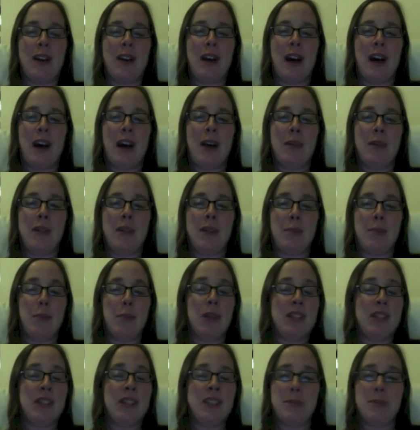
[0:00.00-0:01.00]
um, but the
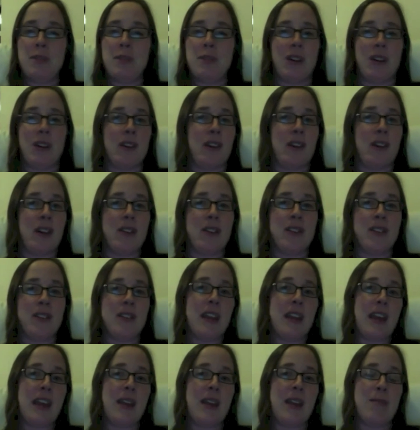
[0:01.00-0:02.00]
principles are, are the
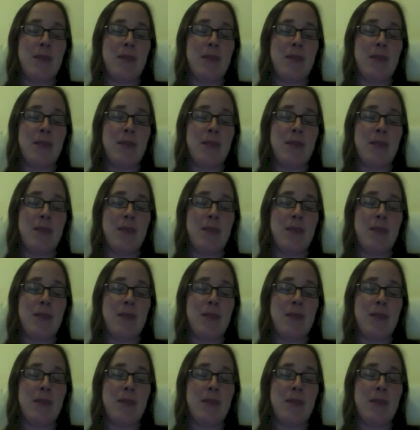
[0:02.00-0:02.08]
same.